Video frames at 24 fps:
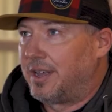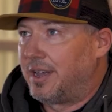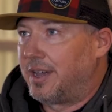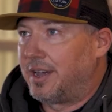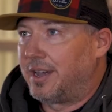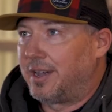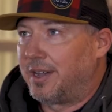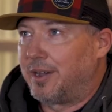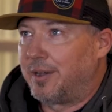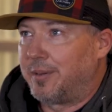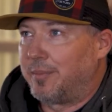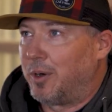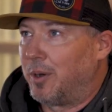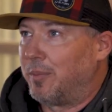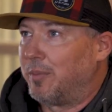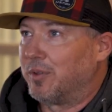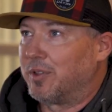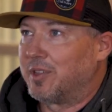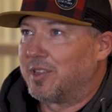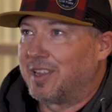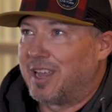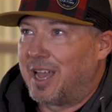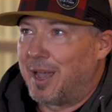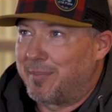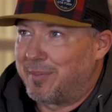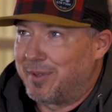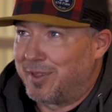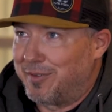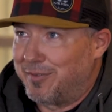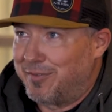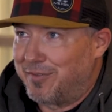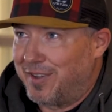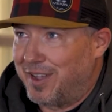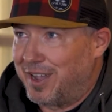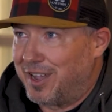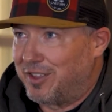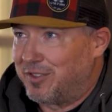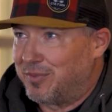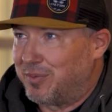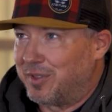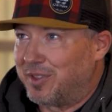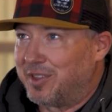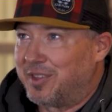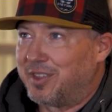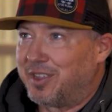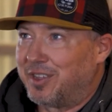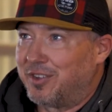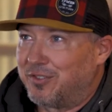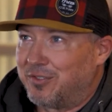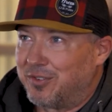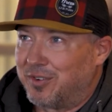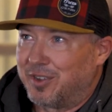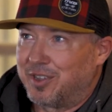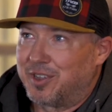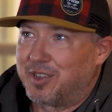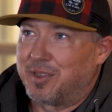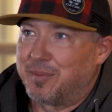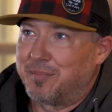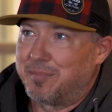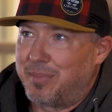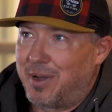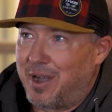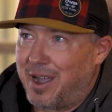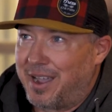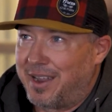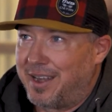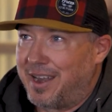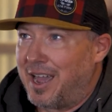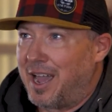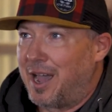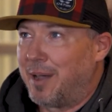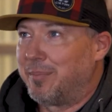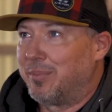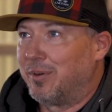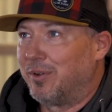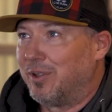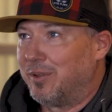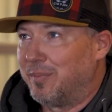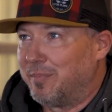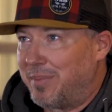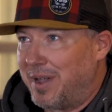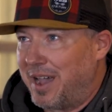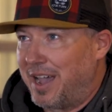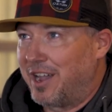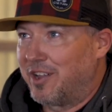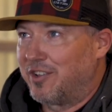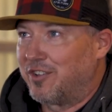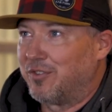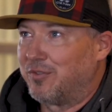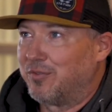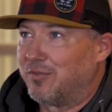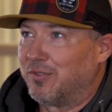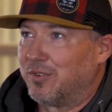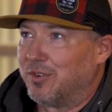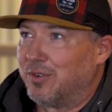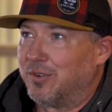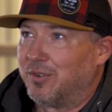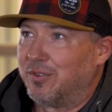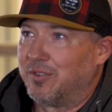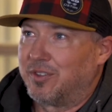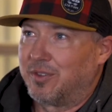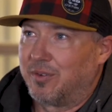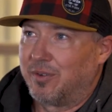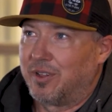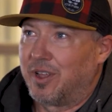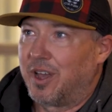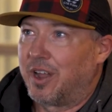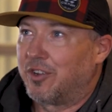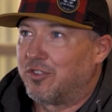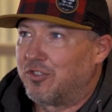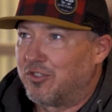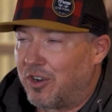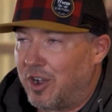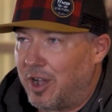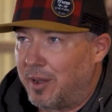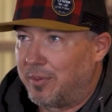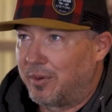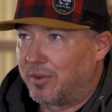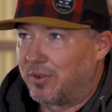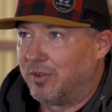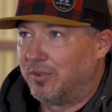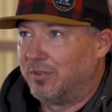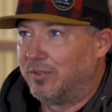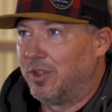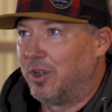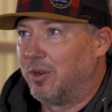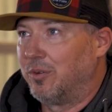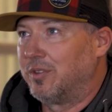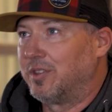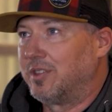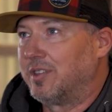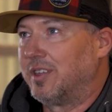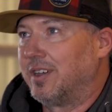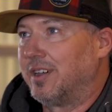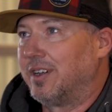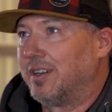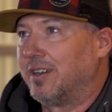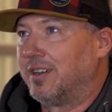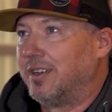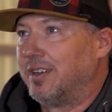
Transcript: Almost slap in the face with citrus and pineapple and passion fruit, so a lot of tropical notes there.